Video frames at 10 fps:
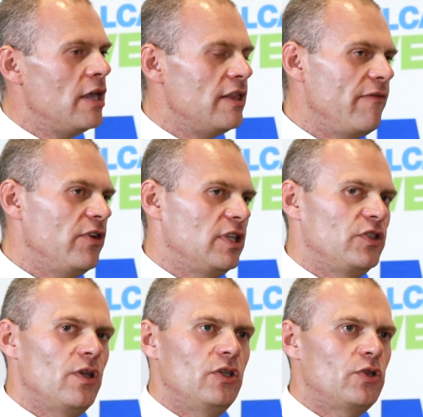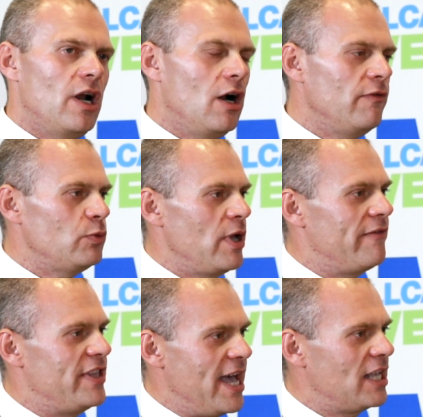Definitely. So at Harvest we
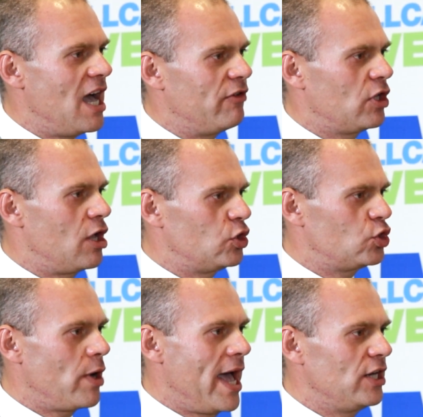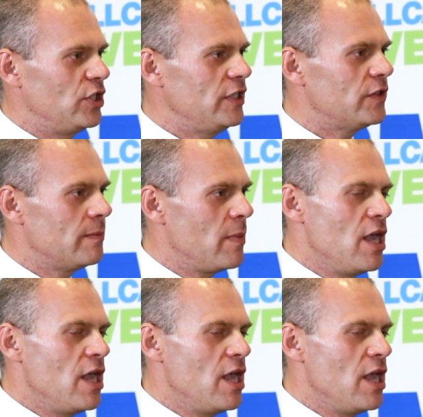have 9 covered call strategies